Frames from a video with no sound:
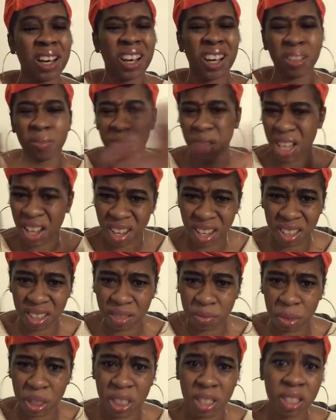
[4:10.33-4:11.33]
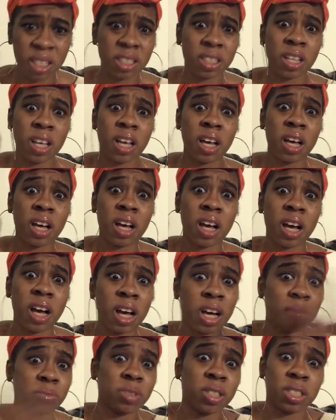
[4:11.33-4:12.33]
I'm not, because
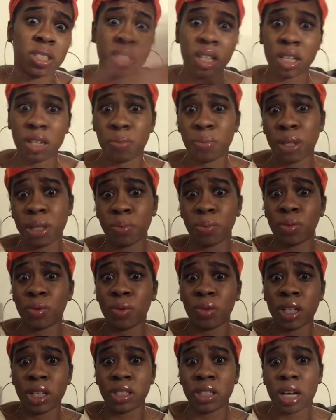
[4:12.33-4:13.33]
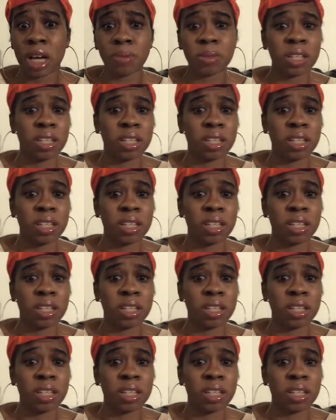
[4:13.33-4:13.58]
I'm just letting people do their jobs.